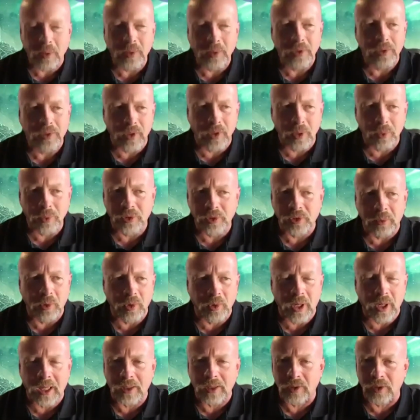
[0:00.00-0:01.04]
was some
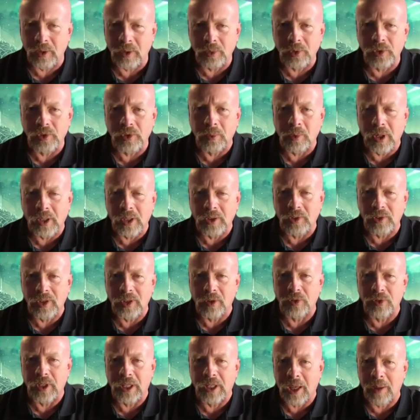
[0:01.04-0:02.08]
great stuff
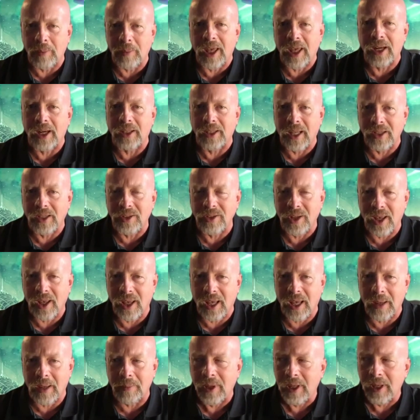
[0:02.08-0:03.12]
that came out of that
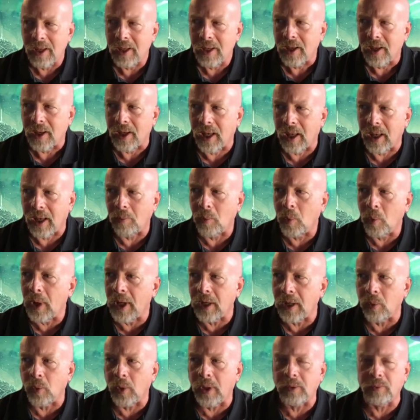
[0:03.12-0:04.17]
time. What
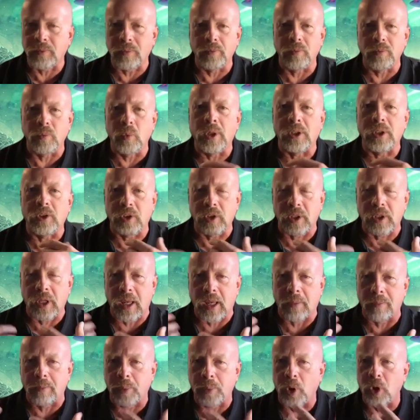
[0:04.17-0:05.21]

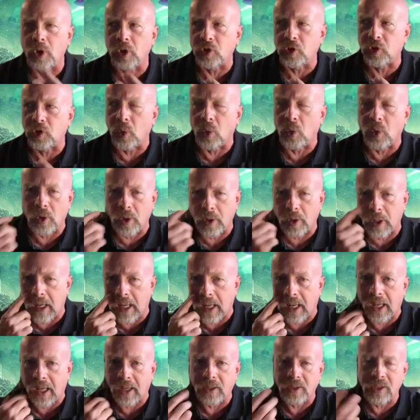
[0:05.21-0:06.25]
books or
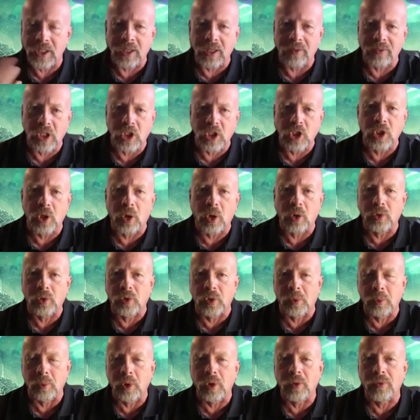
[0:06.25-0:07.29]
TV shows or
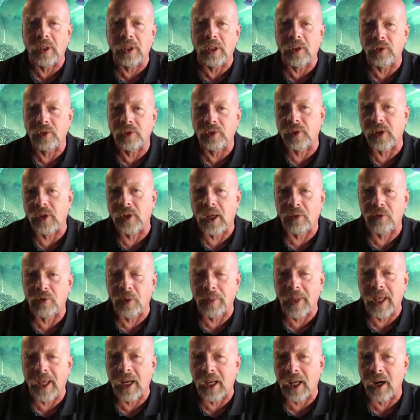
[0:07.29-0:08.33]
movies from
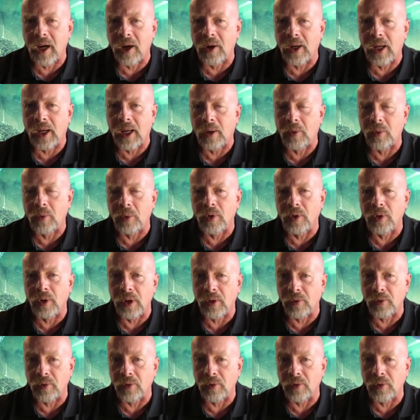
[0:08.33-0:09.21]
that era were